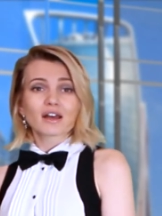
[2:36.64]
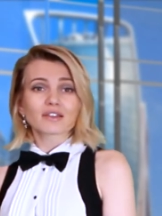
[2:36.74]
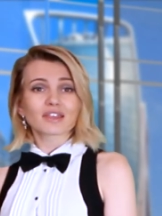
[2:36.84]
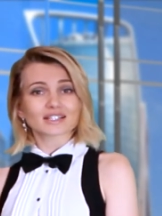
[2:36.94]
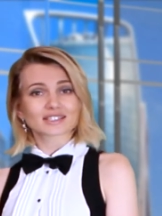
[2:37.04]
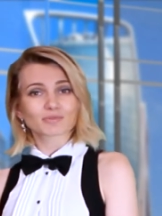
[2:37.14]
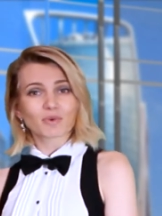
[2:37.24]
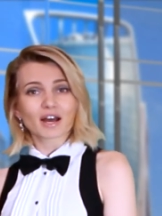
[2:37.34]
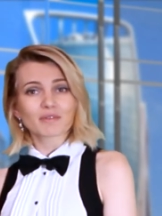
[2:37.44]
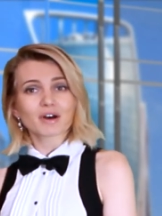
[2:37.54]
That's
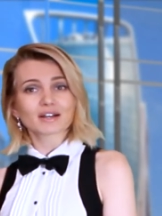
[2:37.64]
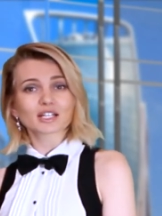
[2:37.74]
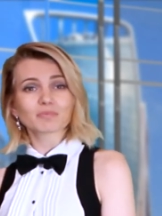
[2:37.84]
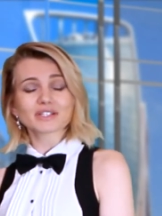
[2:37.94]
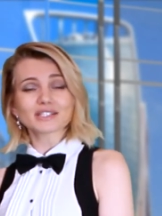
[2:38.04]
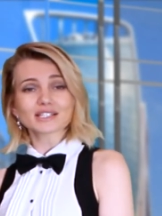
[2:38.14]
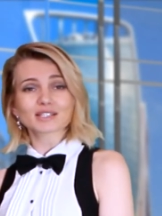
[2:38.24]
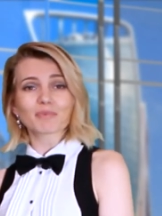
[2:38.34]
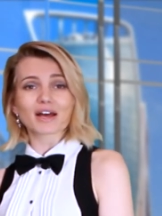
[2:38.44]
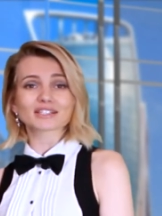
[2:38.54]
why market
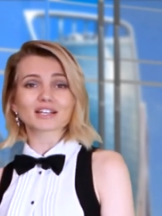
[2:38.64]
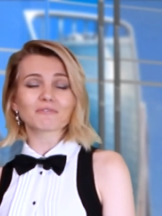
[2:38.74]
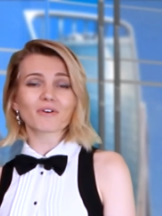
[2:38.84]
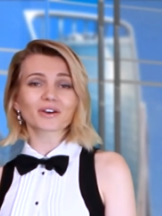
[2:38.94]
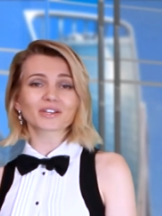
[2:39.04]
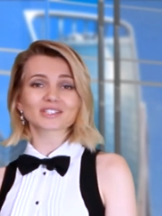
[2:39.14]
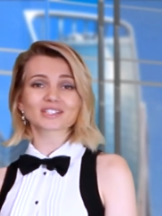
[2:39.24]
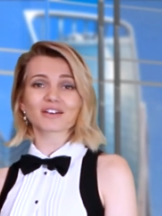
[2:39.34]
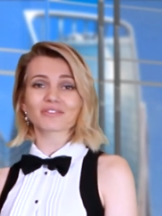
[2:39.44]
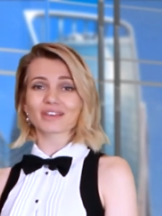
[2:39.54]
participants are
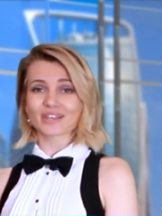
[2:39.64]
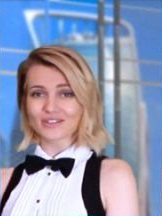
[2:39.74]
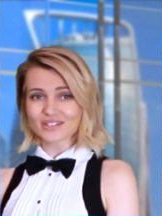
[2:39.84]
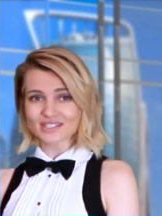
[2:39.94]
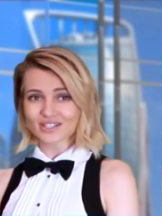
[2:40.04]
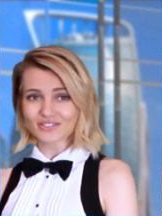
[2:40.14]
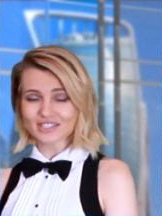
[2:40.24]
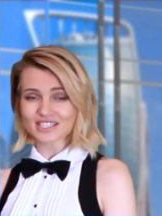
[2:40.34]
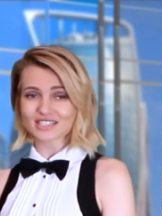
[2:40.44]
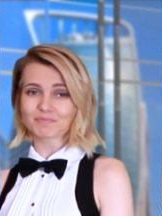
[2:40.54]
focused on the U.S.
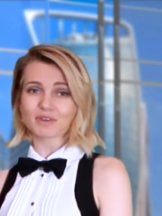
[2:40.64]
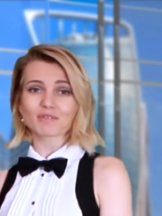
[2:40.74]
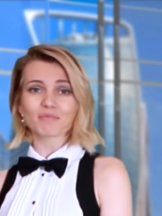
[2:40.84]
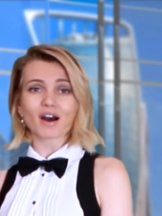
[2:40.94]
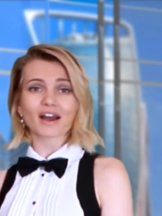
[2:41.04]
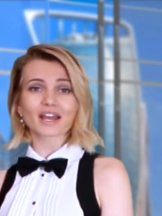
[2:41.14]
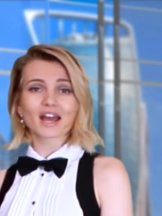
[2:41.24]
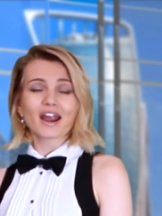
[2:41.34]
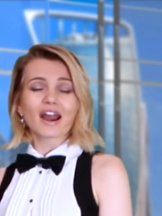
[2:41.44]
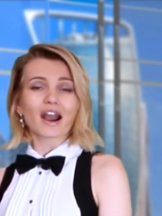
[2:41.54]
services PMI.
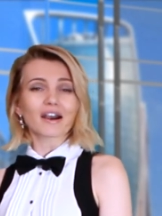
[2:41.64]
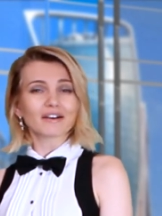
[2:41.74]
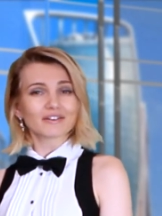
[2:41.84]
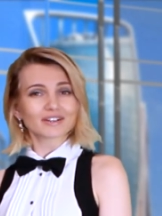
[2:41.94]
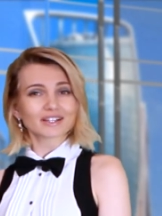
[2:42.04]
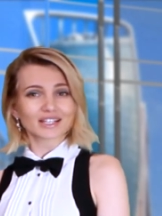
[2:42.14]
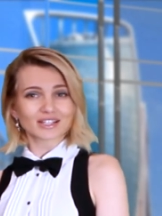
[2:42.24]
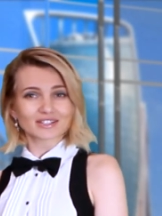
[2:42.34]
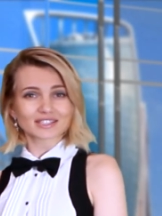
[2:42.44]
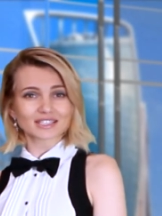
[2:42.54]
However, the
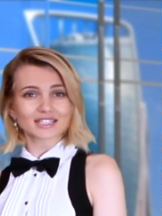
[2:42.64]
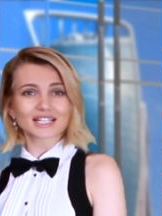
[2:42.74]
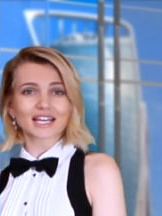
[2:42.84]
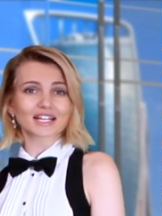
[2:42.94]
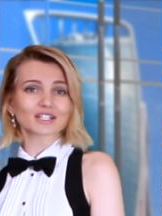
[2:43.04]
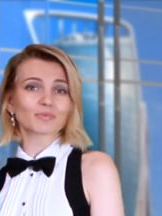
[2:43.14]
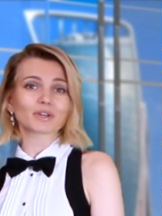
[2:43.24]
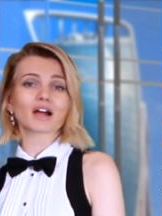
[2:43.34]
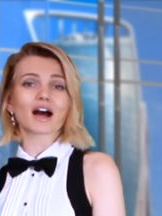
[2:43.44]
U.S. indicator will